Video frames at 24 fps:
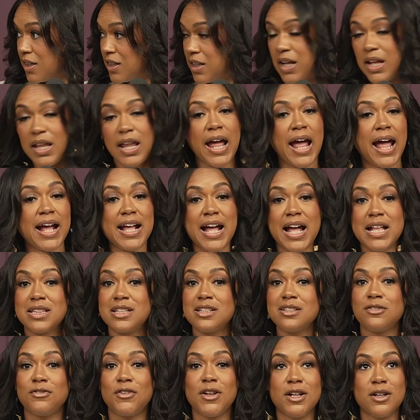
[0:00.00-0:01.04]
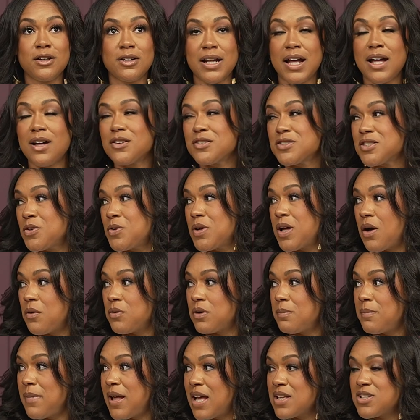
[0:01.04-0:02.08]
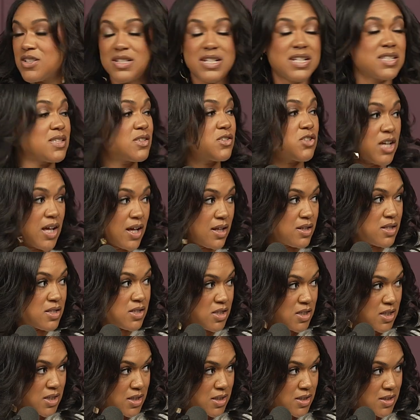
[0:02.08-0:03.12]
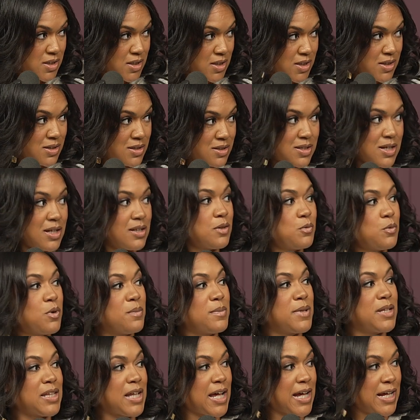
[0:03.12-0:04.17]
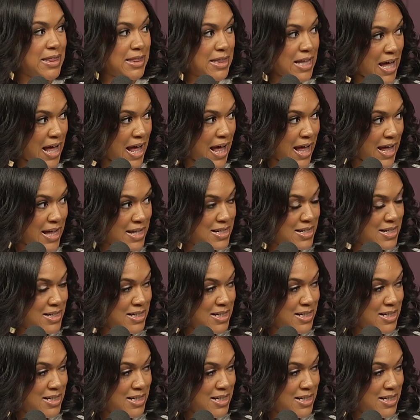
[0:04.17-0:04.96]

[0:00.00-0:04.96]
and they're like, I got this figured out. So I would imagine it's challenging to tell a woman like that.